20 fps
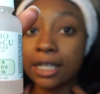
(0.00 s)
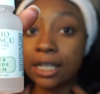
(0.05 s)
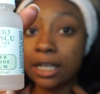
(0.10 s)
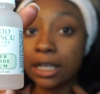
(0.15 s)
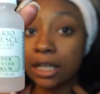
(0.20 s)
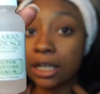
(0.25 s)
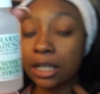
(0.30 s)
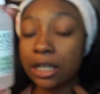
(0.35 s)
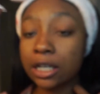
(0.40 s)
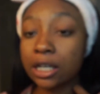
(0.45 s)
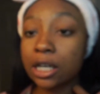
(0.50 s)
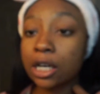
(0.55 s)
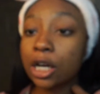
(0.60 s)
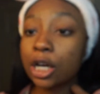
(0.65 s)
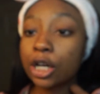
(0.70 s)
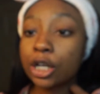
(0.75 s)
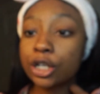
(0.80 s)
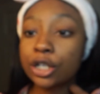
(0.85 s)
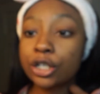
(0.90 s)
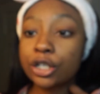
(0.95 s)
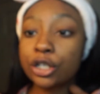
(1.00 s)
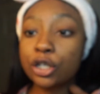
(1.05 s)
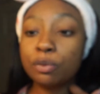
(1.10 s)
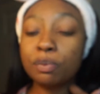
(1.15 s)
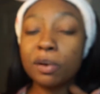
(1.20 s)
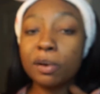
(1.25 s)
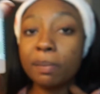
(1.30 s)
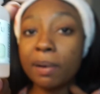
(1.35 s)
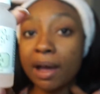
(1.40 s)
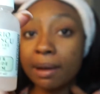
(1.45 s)
the
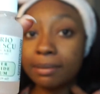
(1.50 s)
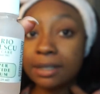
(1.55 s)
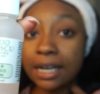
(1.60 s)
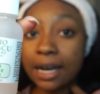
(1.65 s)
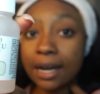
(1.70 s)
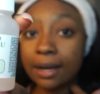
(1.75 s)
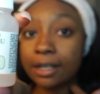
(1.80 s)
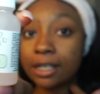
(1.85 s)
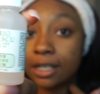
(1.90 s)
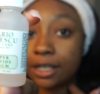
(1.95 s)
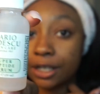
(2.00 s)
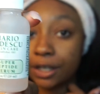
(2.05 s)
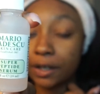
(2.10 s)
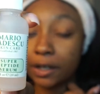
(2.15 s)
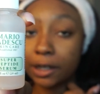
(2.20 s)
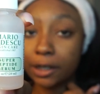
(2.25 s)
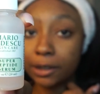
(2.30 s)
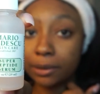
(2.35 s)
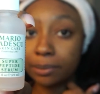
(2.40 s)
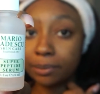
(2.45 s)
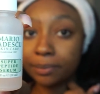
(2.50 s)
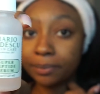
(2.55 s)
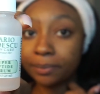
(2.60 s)
Super Peptide Serum.